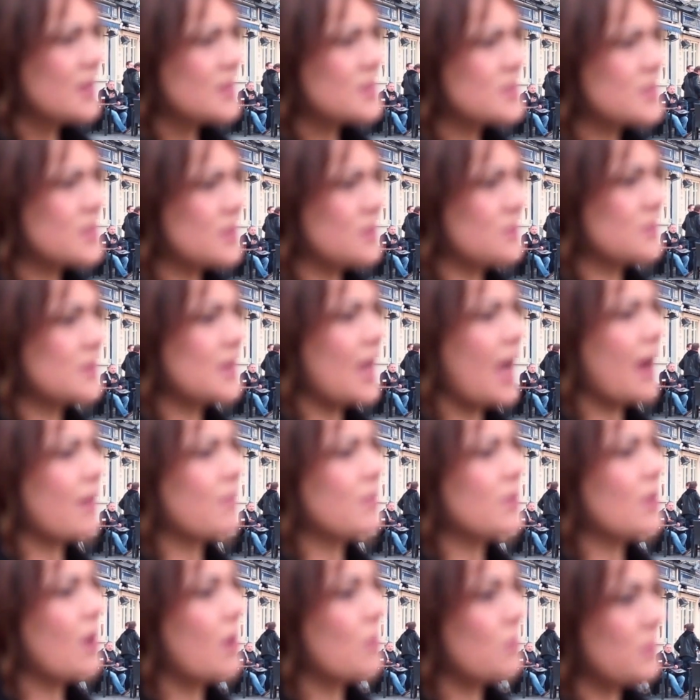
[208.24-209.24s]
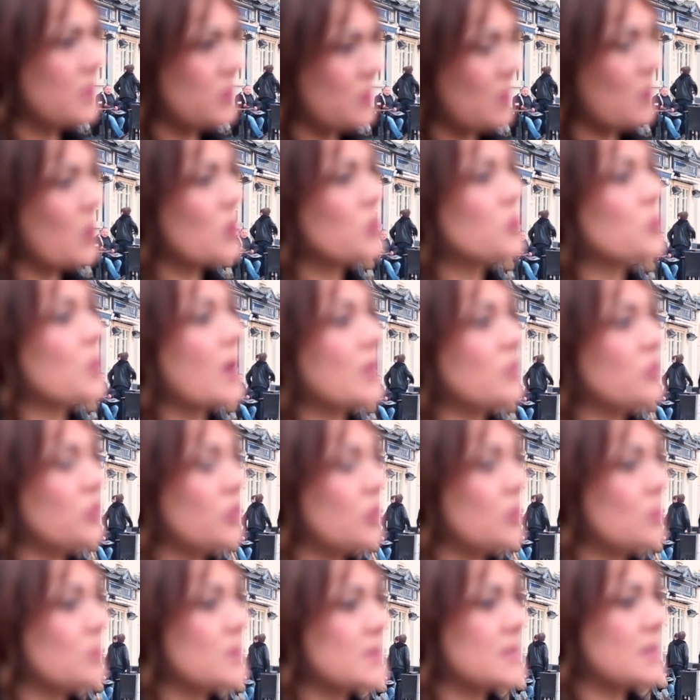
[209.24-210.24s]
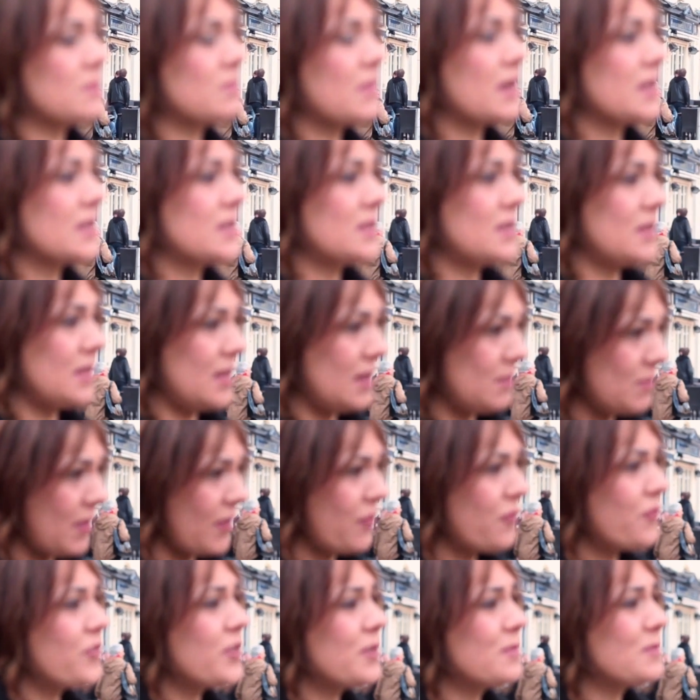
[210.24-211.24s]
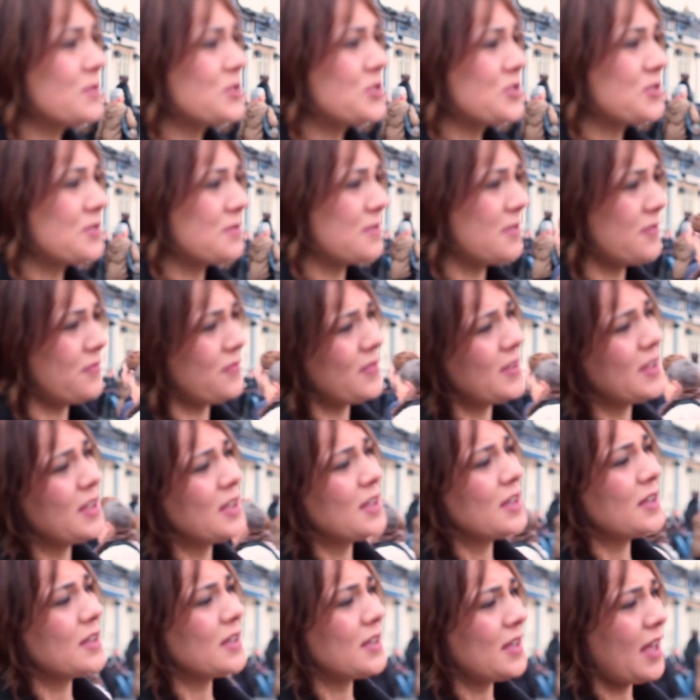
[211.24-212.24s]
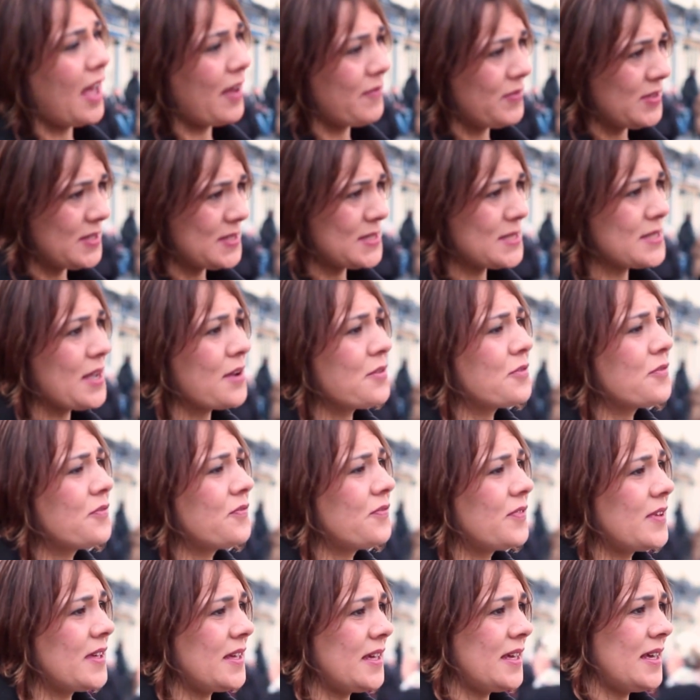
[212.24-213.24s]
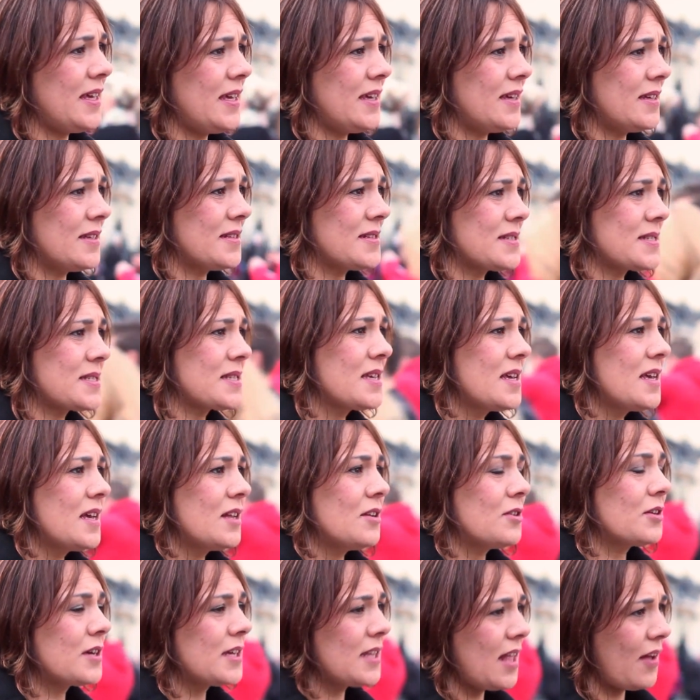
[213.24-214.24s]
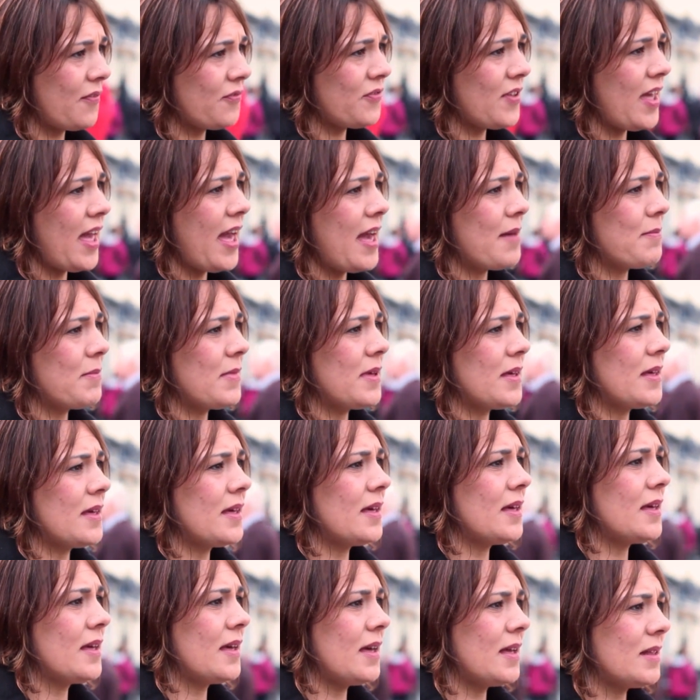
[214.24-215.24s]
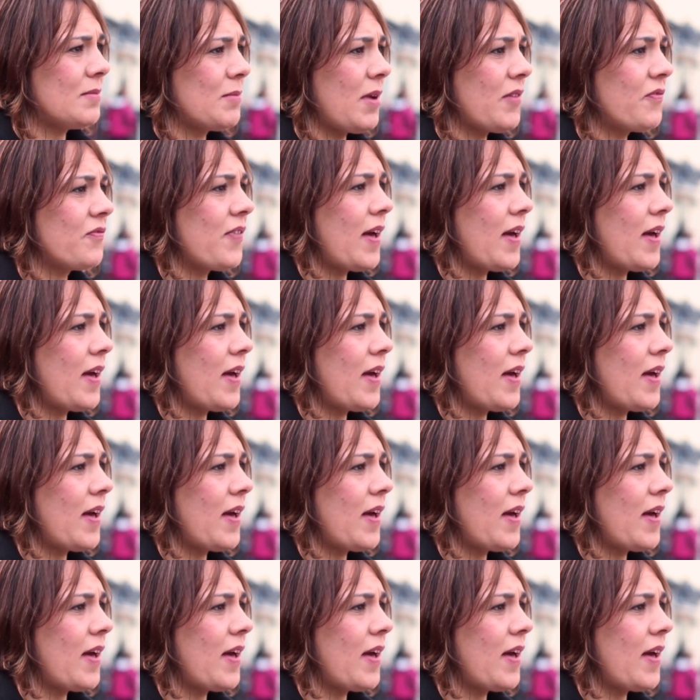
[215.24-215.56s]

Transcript: to carry on with what I knew was in my future of having Sophie and looking after Emma and my